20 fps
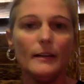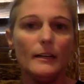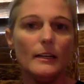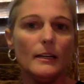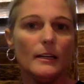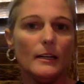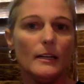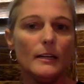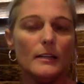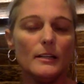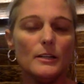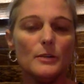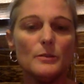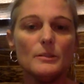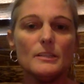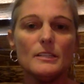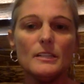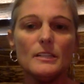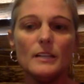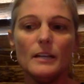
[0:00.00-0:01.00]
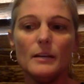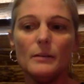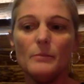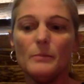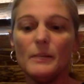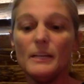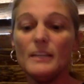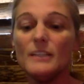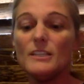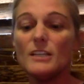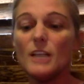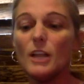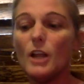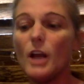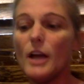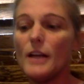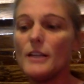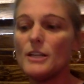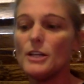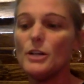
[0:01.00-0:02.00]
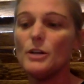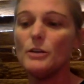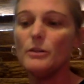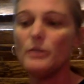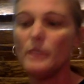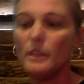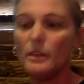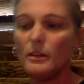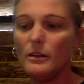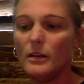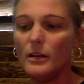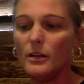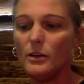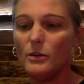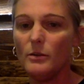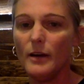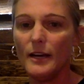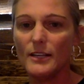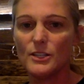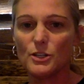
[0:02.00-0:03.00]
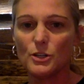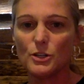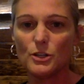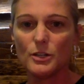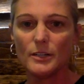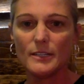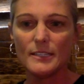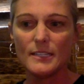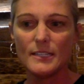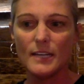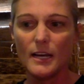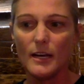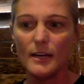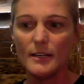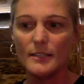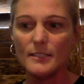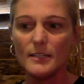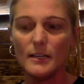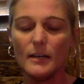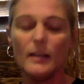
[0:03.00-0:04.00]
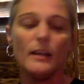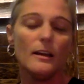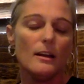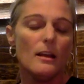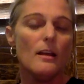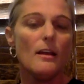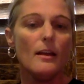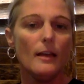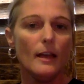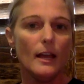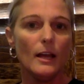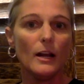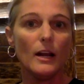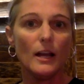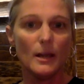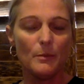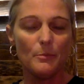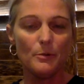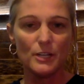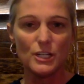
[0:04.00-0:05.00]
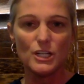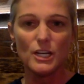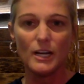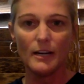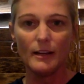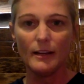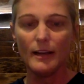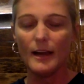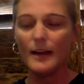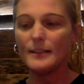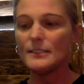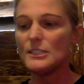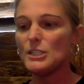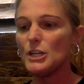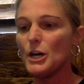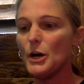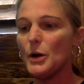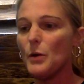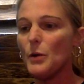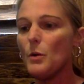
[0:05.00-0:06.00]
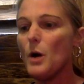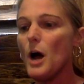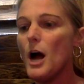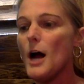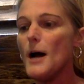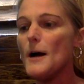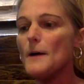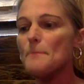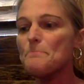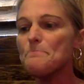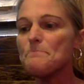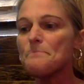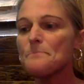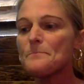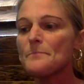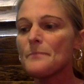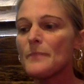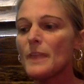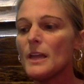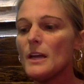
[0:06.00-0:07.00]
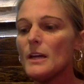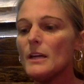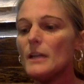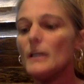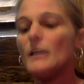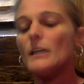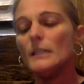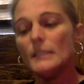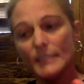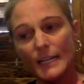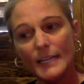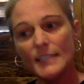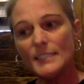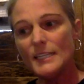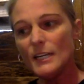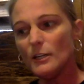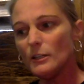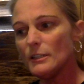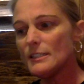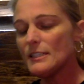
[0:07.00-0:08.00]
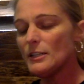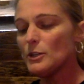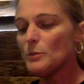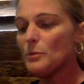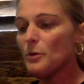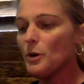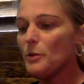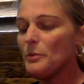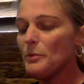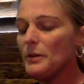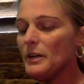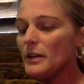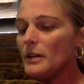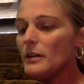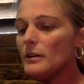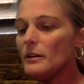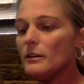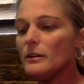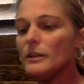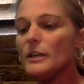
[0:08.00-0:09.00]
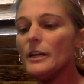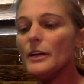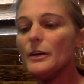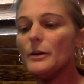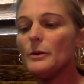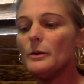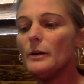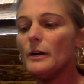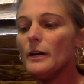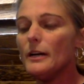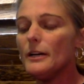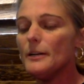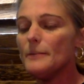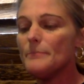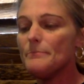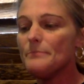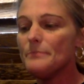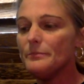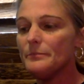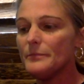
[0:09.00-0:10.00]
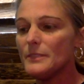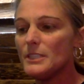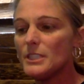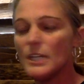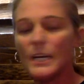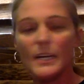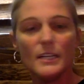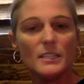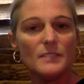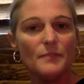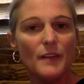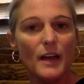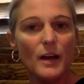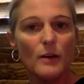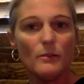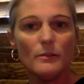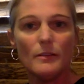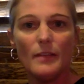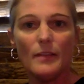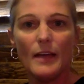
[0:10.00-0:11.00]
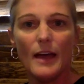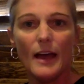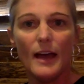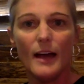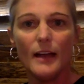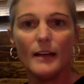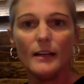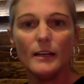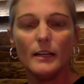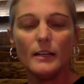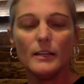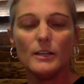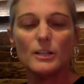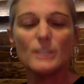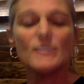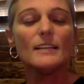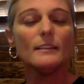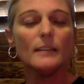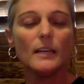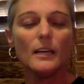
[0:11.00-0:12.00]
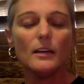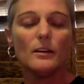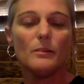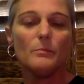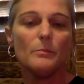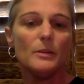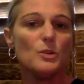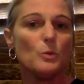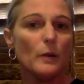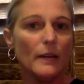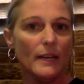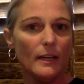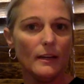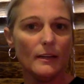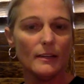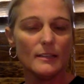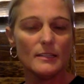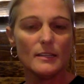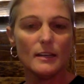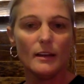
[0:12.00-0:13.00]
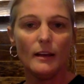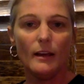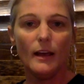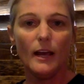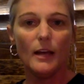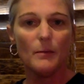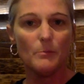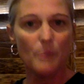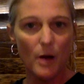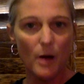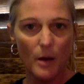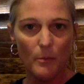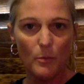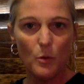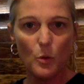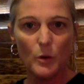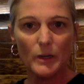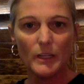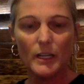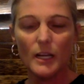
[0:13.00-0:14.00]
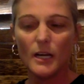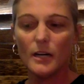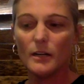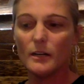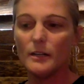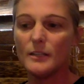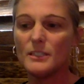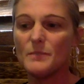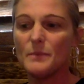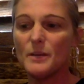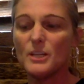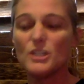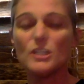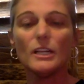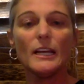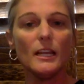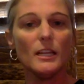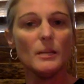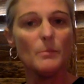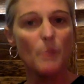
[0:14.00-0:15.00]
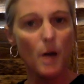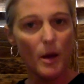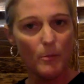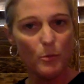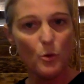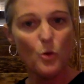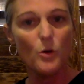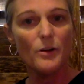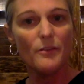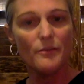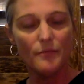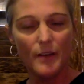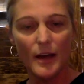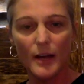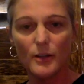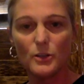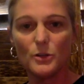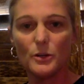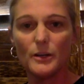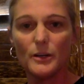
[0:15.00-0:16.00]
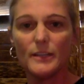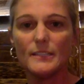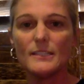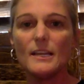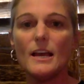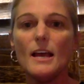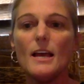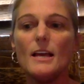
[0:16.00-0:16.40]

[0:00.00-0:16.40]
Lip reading: It means a lot to know that you guys are trusting us, and I appreciate that. So diacetyl acetyl propionyl, studies found that there is a link between it and popcorn lung, especially in the popcorn factories.